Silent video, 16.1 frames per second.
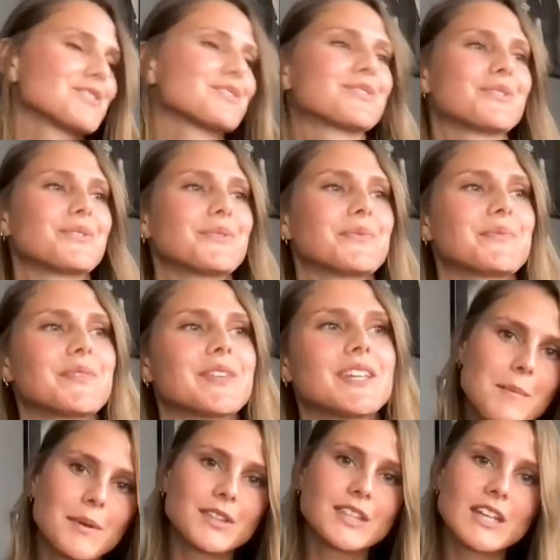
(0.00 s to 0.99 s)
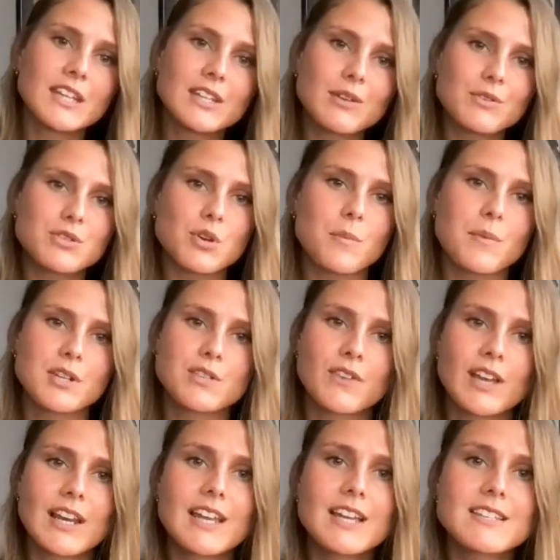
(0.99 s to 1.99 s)
So, but thank you so much,
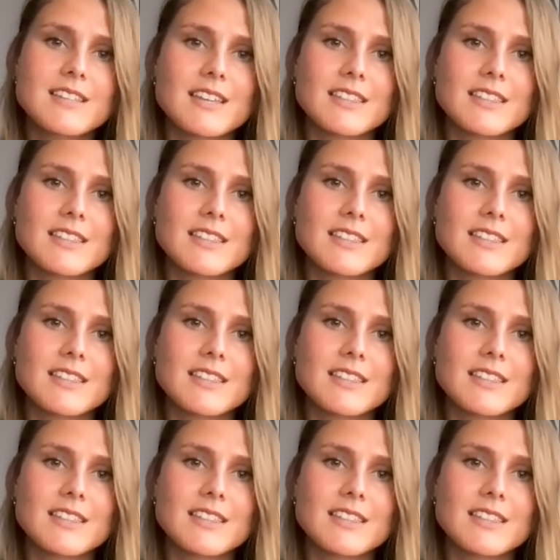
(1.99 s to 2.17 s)
Felix.